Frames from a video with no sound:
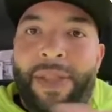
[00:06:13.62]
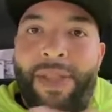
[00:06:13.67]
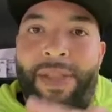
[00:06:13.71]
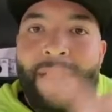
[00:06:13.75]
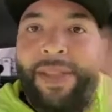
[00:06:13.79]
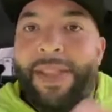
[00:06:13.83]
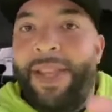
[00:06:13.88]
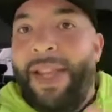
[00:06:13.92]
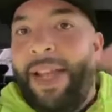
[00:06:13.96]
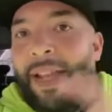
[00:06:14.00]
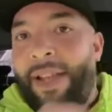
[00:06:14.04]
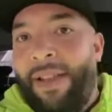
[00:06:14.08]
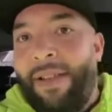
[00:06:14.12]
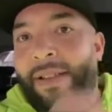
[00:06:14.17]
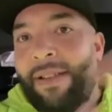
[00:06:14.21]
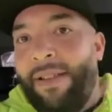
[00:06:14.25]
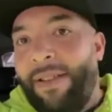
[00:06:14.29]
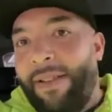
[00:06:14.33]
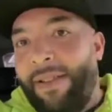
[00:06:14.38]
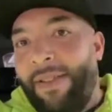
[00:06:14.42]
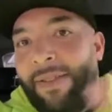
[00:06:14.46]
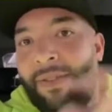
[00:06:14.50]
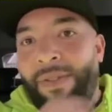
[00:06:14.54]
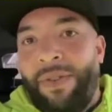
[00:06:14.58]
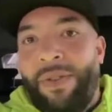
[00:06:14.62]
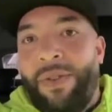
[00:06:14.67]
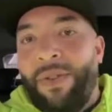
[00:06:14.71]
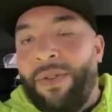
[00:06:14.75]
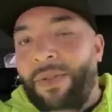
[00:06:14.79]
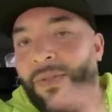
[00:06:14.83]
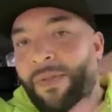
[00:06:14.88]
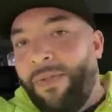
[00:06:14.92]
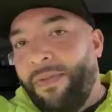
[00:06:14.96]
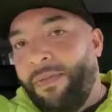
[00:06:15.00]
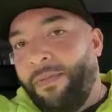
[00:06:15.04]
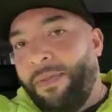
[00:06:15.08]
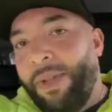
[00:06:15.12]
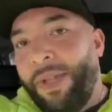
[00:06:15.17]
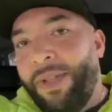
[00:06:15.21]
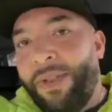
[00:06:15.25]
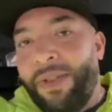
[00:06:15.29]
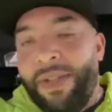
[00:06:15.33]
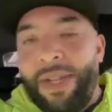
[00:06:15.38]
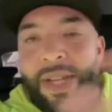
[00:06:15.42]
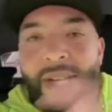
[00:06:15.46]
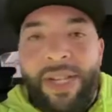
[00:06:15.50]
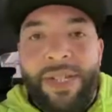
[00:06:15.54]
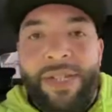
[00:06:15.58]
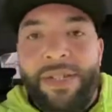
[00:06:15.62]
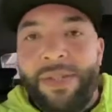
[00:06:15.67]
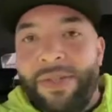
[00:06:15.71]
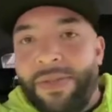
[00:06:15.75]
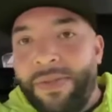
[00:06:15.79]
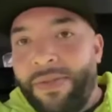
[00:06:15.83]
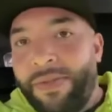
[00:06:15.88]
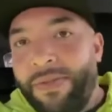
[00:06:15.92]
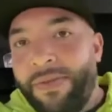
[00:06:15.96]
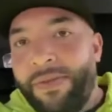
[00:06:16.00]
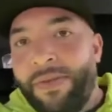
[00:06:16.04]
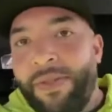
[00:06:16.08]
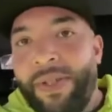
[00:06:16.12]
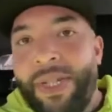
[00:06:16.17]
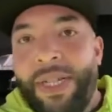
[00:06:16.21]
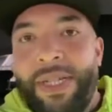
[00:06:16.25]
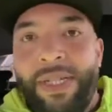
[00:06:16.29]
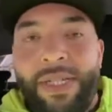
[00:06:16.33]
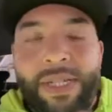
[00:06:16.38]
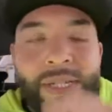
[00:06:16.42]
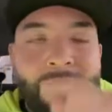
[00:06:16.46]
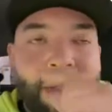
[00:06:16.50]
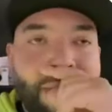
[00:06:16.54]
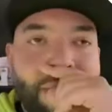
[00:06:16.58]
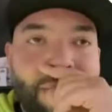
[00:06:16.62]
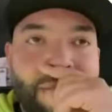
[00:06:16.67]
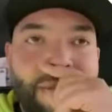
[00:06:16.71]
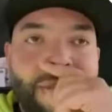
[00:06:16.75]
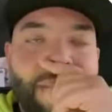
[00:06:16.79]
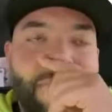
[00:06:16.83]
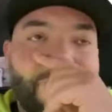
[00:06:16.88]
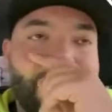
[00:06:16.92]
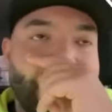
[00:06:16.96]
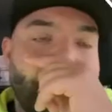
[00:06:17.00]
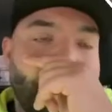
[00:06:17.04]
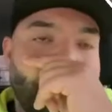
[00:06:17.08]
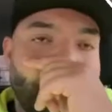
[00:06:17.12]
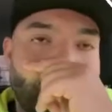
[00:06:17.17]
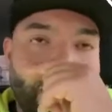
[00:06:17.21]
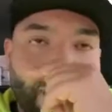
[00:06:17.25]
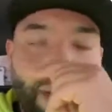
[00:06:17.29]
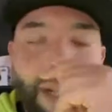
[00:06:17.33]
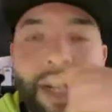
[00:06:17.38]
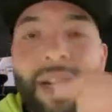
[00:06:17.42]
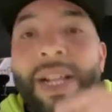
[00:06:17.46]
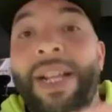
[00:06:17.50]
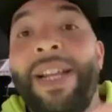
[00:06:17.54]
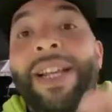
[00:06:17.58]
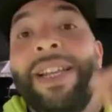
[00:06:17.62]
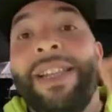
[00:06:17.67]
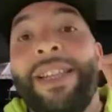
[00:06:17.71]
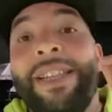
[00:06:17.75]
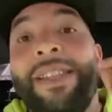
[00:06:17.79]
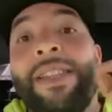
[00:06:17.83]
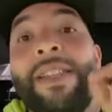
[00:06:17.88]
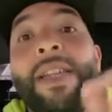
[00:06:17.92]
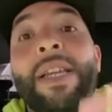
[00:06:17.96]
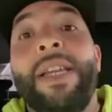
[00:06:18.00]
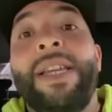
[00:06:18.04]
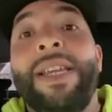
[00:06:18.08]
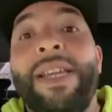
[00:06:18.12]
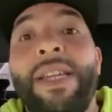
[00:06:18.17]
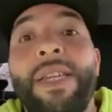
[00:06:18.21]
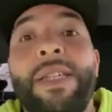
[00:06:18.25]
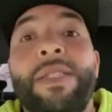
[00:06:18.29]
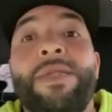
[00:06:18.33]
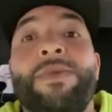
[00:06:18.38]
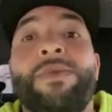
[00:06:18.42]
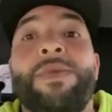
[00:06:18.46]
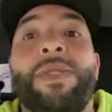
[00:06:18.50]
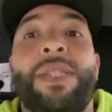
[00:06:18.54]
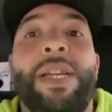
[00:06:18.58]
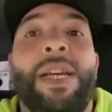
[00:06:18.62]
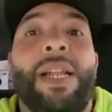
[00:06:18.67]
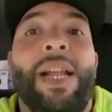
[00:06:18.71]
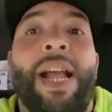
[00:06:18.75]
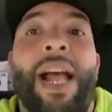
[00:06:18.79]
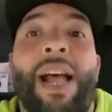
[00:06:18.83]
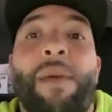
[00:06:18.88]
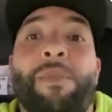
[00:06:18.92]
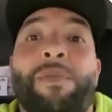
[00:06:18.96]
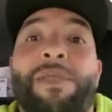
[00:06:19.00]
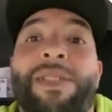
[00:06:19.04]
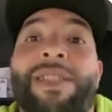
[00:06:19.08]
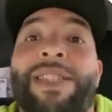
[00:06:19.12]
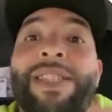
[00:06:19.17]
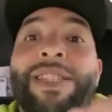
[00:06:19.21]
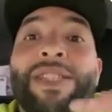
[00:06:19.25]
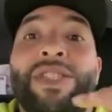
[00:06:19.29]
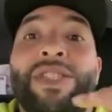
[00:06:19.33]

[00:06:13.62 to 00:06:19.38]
that goes from international to all that stuff. But the thing is with that app is the